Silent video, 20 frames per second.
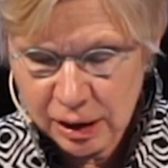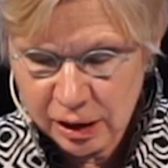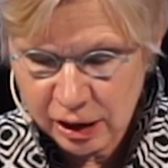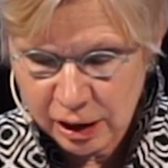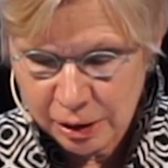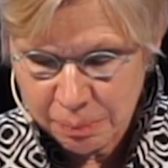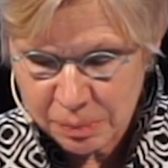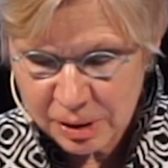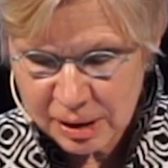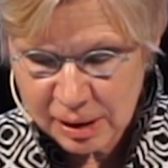in
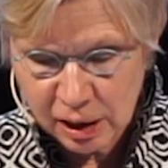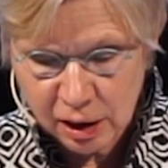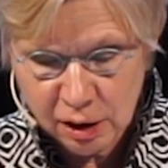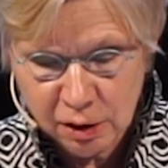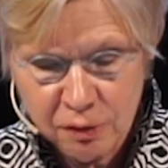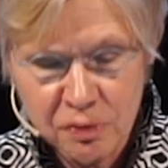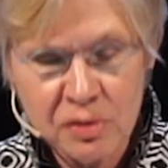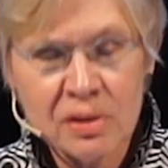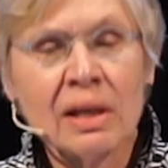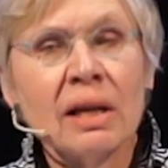
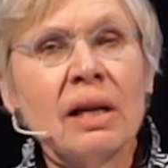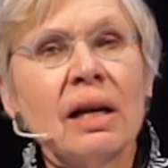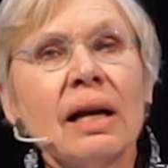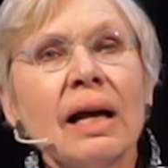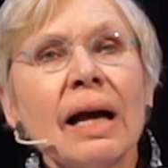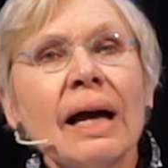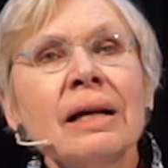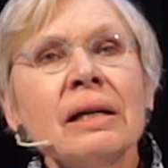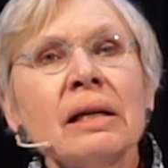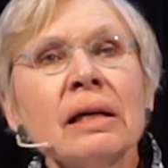themselves
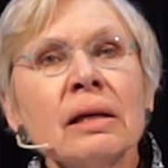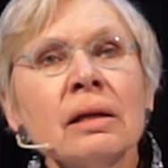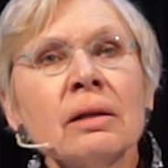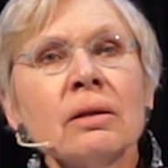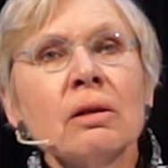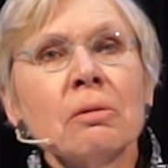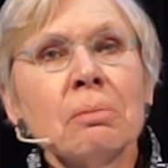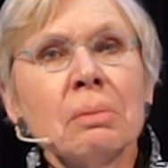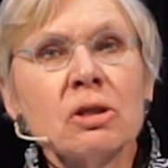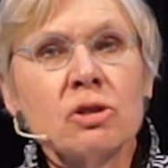and
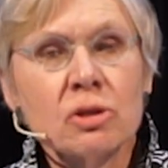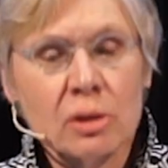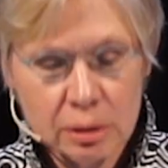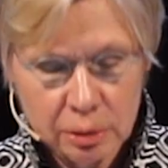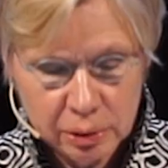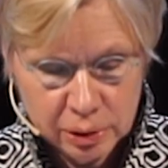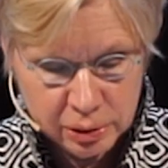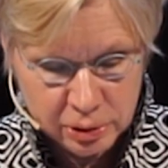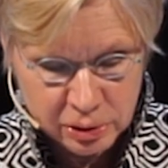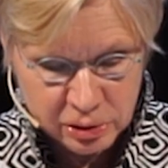in the
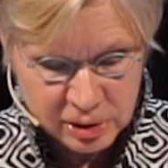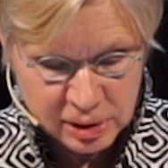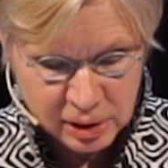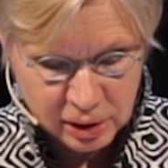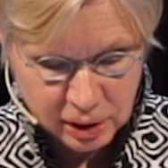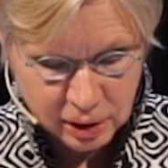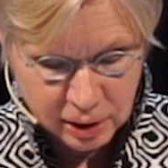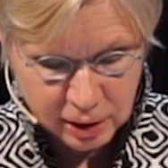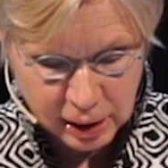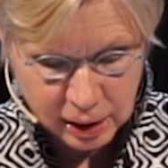
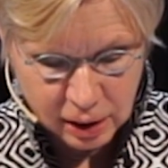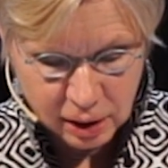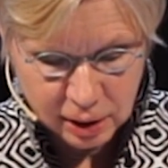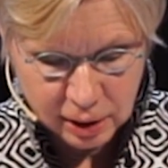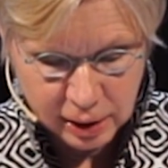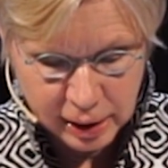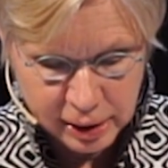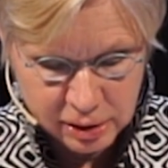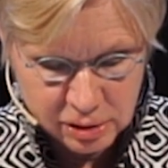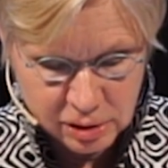materials they
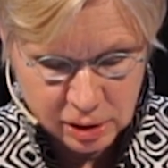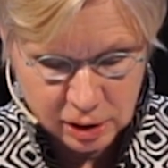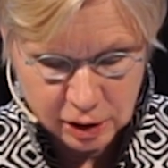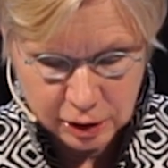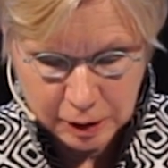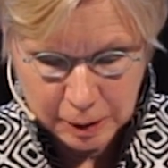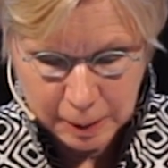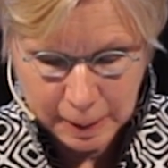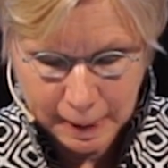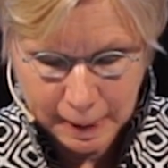collected.